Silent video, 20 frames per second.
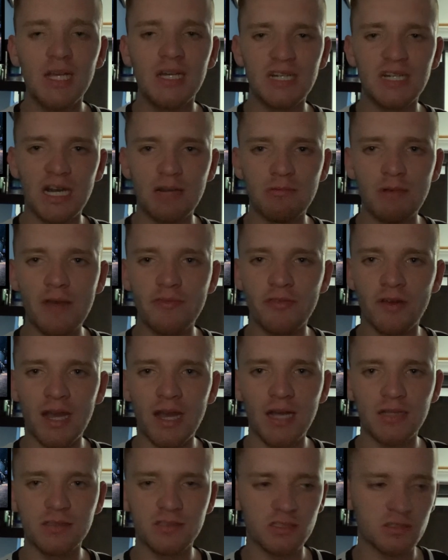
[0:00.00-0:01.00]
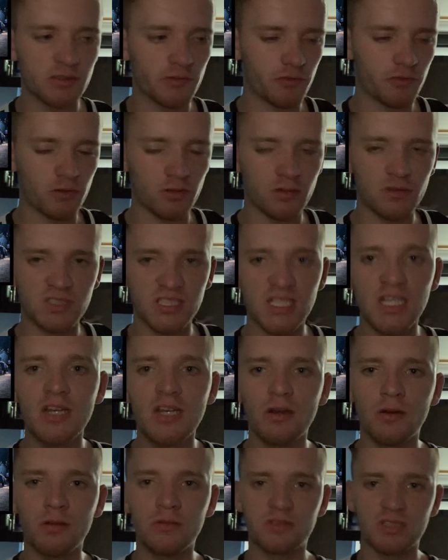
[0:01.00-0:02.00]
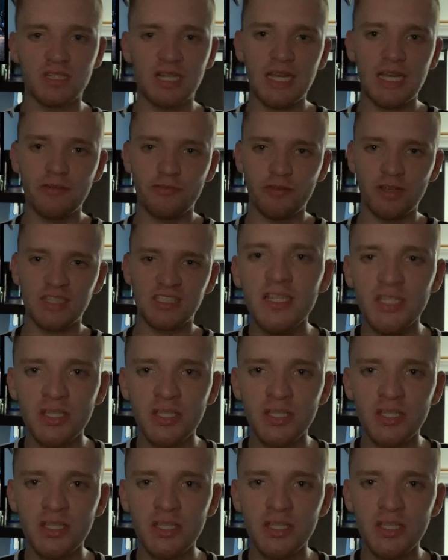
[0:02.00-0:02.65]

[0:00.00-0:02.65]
However, at the front, underneath it,